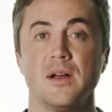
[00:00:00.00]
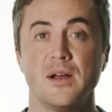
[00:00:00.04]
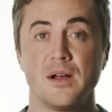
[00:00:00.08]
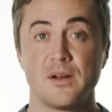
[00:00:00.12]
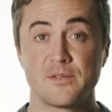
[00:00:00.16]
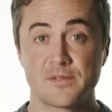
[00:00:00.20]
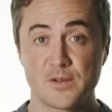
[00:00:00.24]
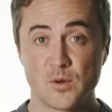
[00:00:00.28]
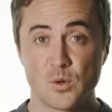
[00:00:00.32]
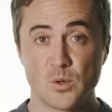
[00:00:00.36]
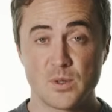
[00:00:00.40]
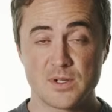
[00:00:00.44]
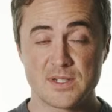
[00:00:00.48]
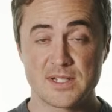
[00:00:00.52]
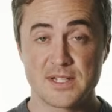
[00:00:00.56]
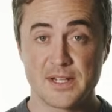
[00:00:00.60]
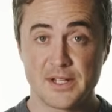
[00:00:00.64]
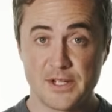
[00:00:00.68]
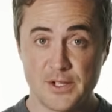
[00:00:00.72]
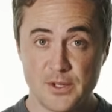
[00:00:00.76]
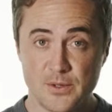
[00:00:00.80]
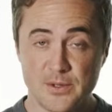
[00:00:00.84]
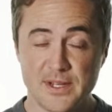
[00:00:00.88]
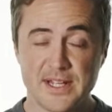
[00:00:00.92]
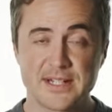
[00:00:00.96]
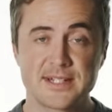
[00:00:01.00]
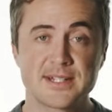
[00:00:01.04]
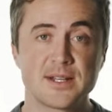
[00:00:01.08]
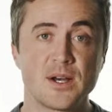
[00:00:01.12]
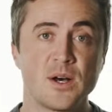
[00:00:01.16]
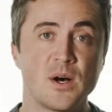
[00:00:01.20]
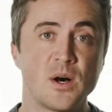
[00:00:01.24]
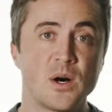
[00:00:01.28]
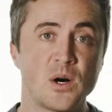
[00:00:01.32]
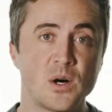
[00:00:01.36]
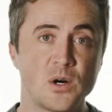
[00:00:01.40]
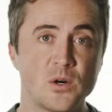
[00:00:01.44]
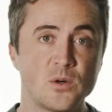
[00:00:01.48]
Of course, you get to
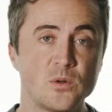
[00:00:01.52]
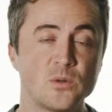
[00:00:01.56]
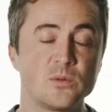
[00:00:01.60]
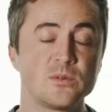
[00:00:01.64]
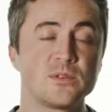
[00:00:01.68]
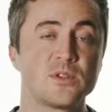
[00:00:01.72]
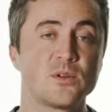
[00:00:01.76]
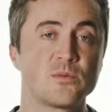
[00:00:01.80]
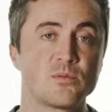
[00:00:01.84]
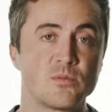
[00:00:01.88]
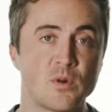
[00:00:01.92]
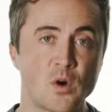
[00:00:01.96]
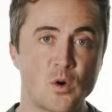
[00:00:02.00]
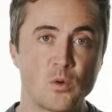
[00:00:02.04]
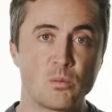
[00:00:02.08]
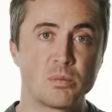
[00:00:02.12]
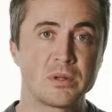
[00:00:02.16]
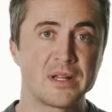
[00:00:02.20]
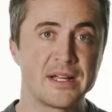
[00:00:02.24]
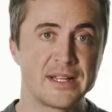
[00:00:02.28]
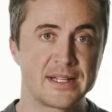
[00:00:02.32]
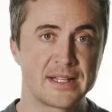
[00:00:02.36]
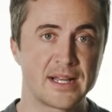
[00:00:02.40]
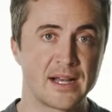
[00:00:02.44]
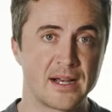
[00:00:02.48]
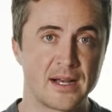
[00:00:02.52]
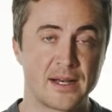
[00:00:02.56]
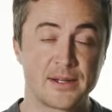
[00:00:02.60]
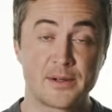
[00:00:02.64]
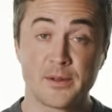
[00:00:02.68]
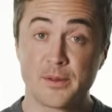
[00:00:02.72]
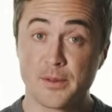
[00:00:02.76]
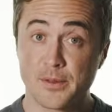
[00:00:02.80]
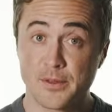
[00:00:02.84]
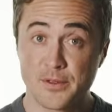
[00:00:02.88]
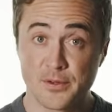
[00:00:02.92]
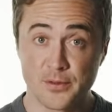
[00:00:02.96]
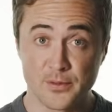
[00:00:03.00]
hold the roleplay card
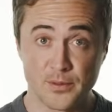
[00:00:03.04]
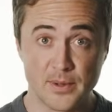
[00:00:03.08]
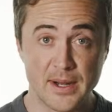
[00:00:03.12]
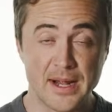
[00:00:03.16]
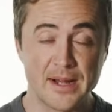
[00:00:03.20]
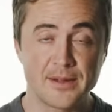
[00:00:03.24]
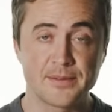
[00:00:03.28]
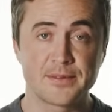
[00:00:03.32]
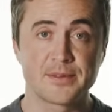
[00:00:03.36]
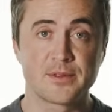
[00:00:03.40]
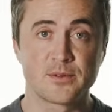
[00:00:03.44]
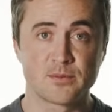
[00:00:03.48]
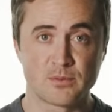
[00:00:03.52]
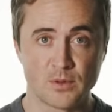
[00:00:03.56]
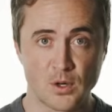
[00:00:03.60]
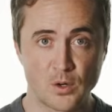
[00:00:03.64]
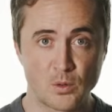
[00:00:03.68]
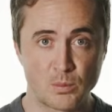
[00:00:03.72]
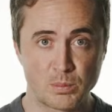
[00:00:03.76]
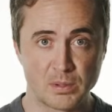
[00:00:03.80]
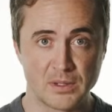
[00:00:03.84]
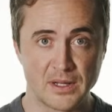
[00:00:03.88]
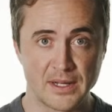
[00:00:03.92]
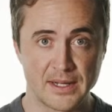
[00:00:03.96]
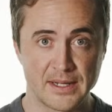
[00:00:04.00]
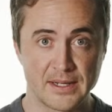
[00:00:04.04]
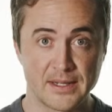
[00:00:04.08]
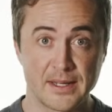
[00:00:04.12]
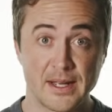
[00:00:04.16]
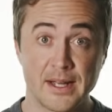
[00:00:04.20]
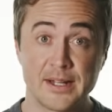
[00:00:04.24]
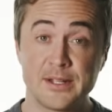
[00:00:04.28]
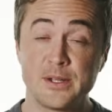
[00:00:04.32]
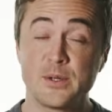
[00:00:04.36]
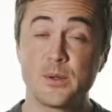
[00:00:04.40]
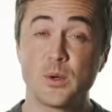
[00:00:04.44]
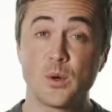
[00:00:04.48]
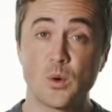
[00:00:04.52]
throughout the roleplay,
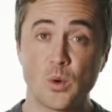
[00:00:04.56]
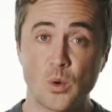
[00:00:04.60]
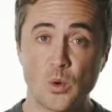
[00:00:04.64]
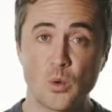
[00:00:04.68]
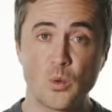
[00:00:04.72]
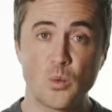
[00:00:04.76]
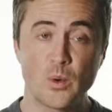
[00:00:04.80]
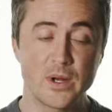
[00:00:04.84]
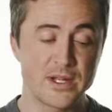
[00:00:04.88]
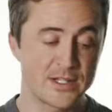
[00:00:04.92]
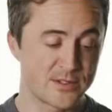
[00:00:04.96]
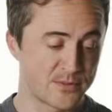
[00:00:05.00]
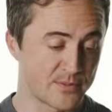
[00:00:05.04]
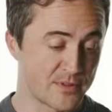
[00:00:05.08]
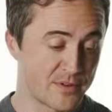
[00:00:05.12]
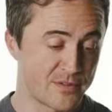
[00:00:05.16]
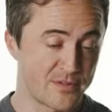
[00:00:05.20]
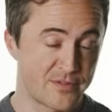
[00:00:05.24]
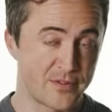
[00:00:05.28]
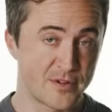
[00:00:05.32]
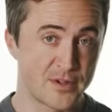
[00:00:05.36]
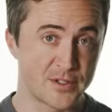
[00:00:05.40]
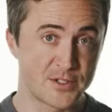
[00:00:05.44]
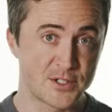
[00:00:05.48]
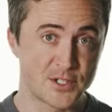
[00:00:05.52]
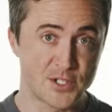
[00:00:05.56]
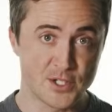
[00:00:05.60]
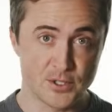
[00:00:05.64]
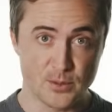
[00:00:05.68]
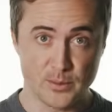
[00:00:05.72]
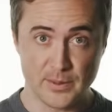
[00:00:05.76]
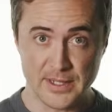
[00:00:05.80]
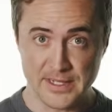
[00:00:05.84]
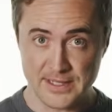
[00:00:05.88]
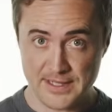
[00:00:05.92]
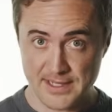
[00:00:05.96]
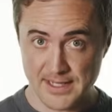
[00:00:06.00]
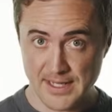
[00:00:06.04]
and you always refer
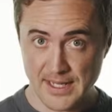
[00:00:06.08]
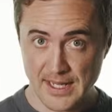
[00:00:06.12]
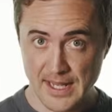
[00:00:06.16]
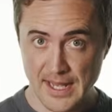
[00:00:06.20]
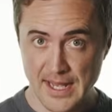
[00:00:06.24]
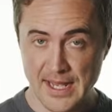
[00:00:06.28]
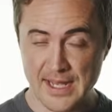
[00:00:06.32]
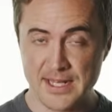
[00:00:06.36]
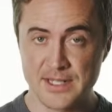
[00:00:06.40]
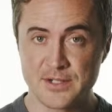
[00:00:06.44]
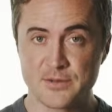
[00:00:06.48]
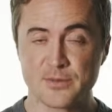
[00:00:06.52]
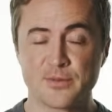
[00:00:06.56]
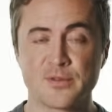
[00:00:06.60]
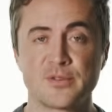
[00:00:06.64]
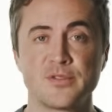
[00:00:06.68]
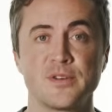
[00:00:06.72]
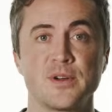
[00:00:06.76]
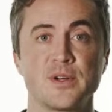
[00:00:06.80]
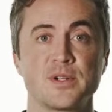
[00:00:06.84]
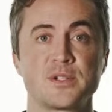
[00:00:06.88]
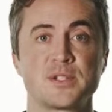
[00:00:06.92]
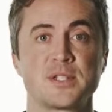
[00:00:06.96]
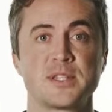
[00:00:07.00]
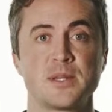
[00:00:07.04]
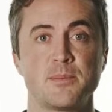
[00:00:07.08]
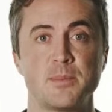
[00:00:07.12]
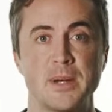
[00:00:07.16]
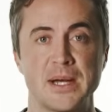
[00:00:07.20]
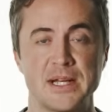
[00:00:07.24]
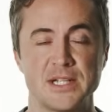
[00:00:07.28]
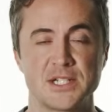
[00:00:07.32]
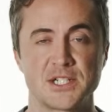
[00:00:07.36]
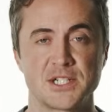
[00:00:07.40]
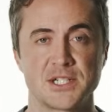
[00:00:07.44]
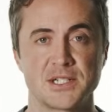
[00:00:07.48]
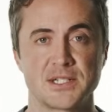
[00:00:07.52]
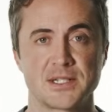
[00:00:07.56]
to it and refer to the
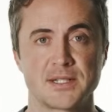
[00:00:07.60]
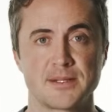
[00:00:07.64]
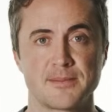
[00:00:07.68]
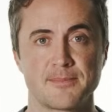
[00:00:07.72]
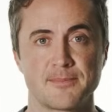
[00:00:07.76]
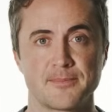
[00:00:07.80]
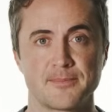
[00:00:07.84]
patient.